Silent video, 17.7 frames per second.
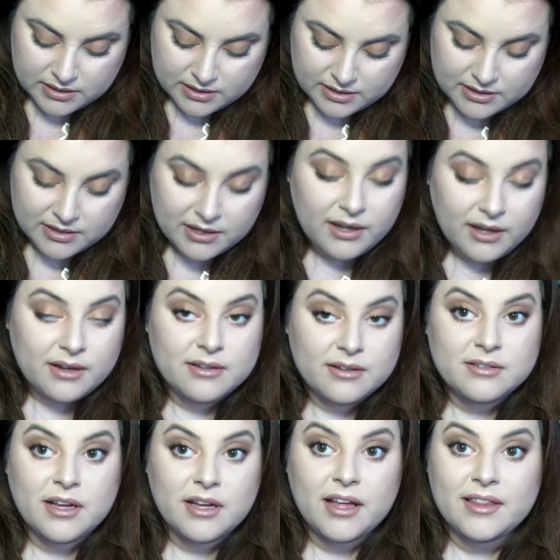yeah,
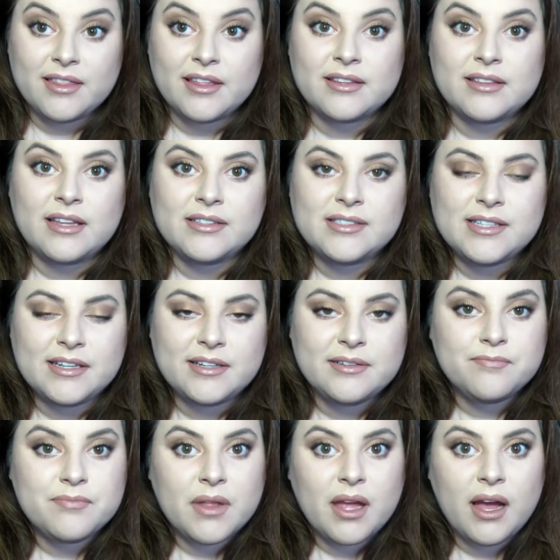I think that's
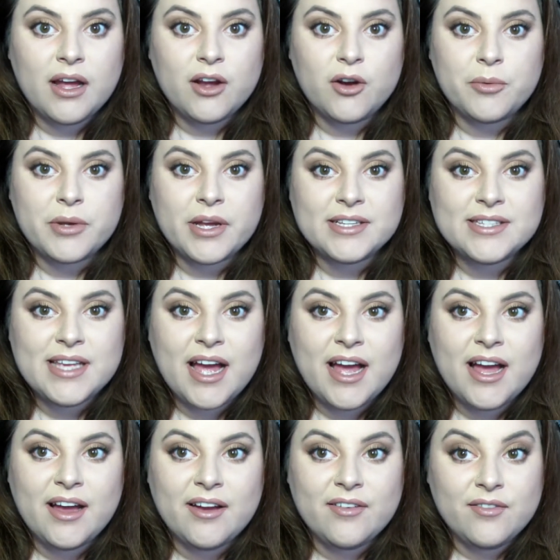it. I hope you guys
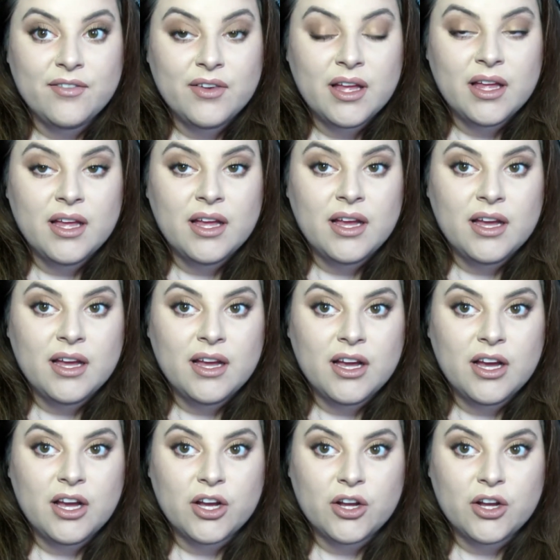have
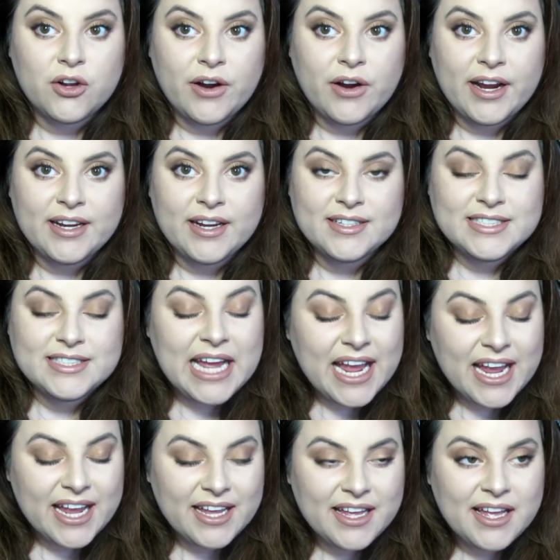a great
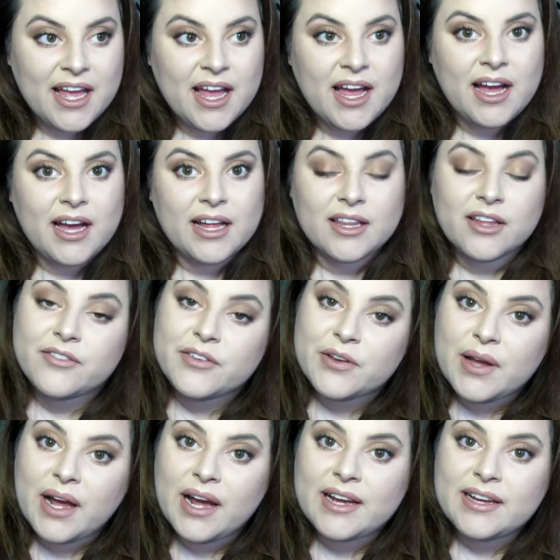day. I love
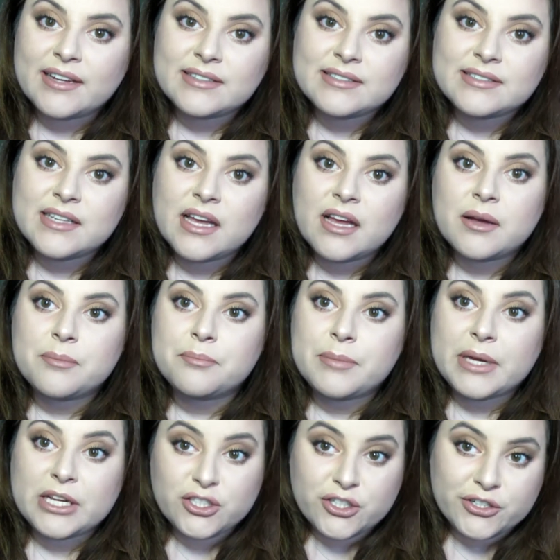you guys.
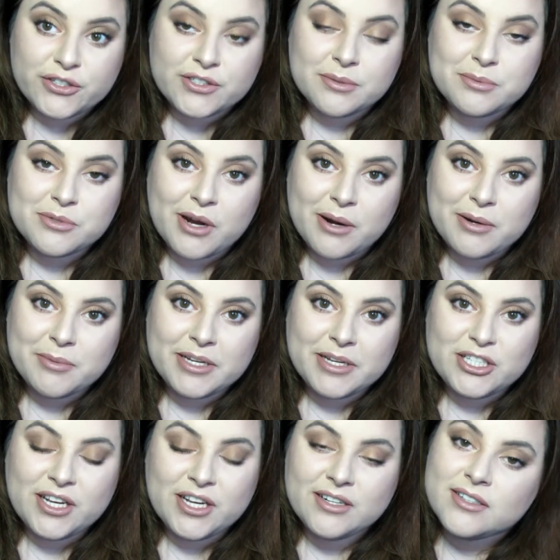Make sure you subscribe to
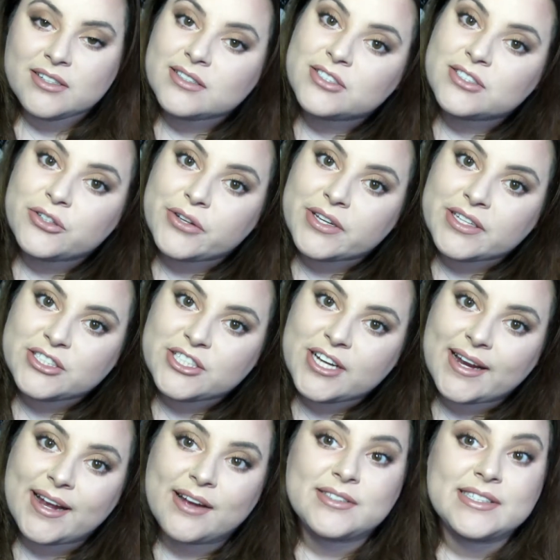my channel so you can
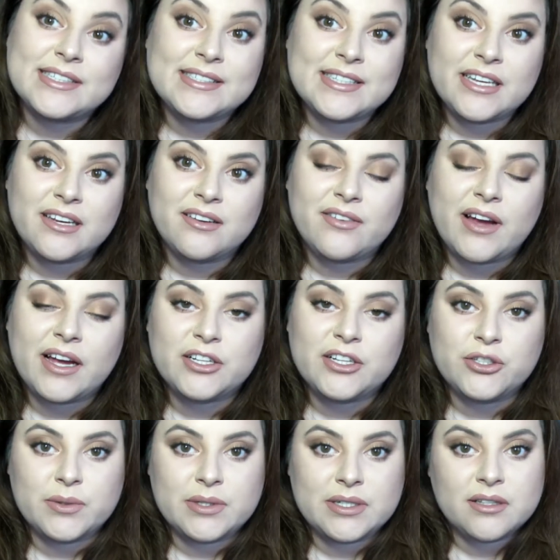check out to see if I
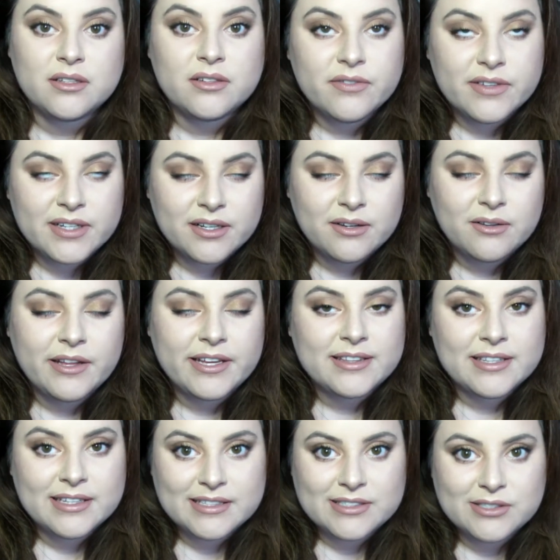do another video
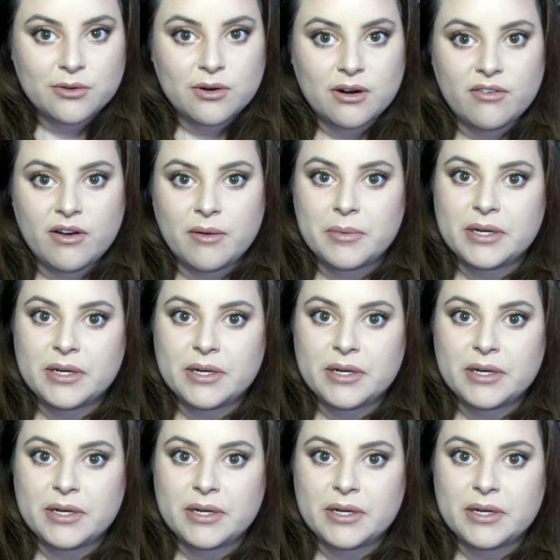like this or if I'm